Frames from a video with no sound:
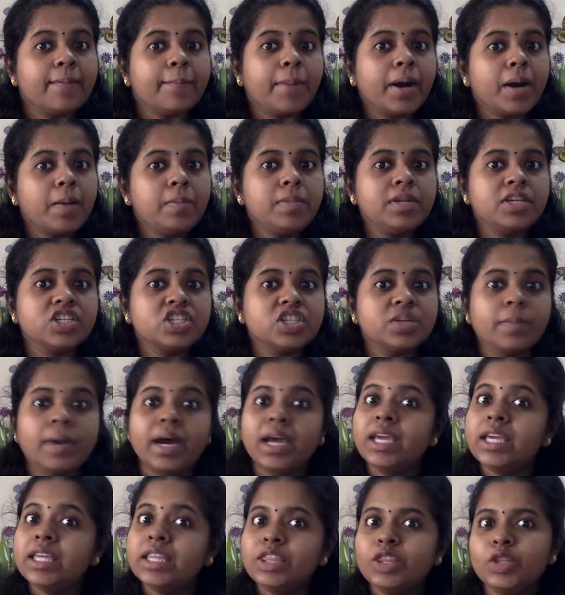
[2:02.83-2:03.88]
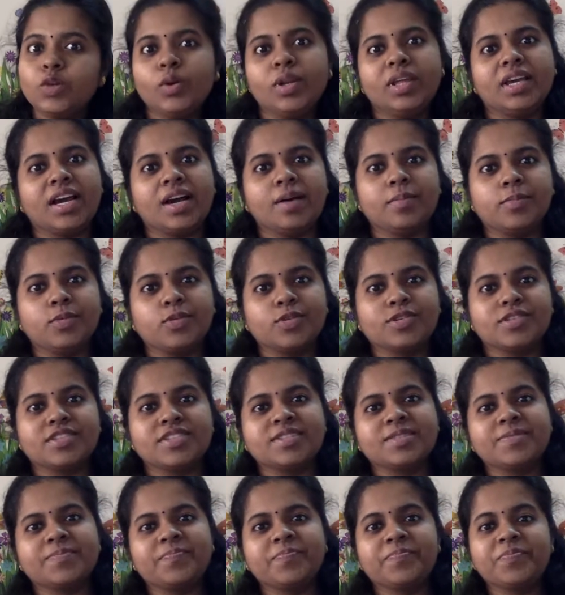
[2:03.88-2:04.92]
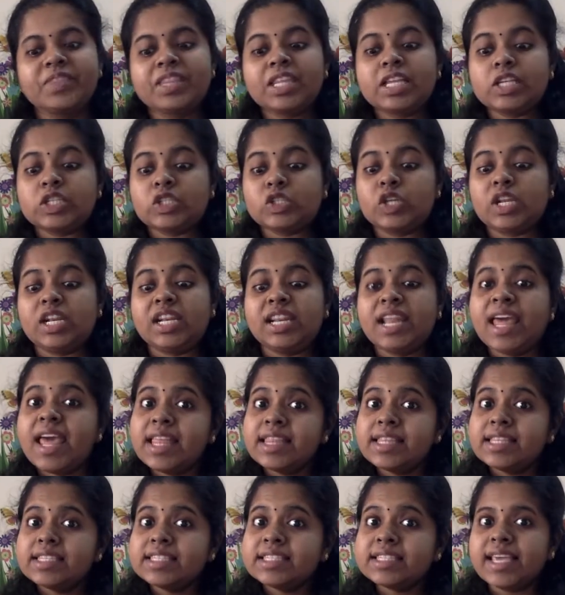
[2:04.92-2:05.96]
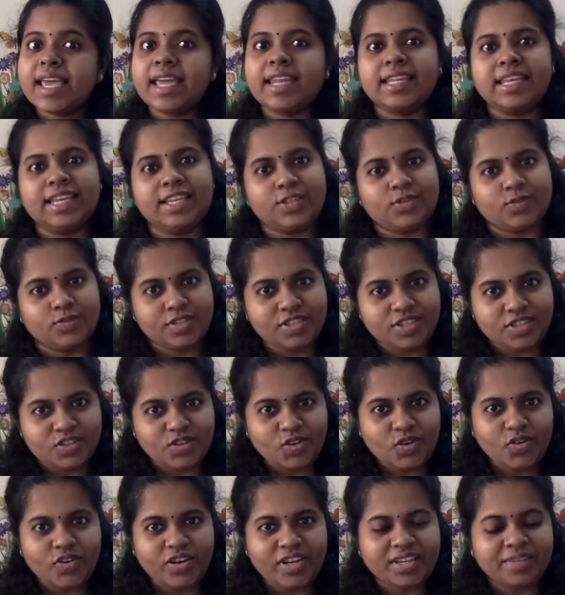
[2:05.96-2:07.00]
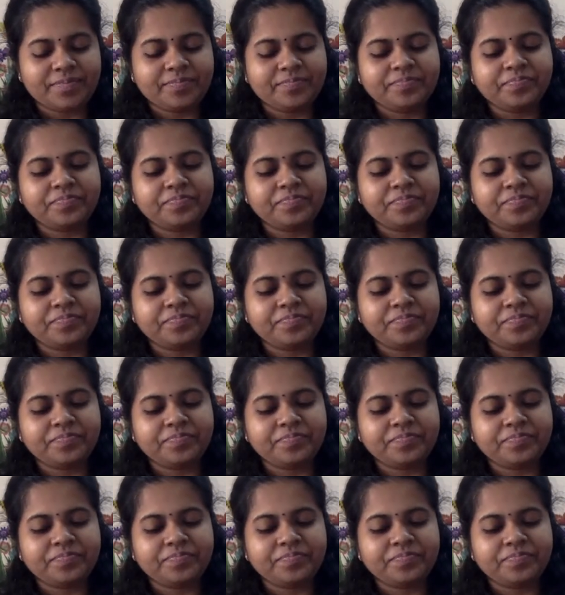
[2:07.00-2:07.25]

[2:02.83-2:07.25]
published by Tulika Books. So let's get into the story.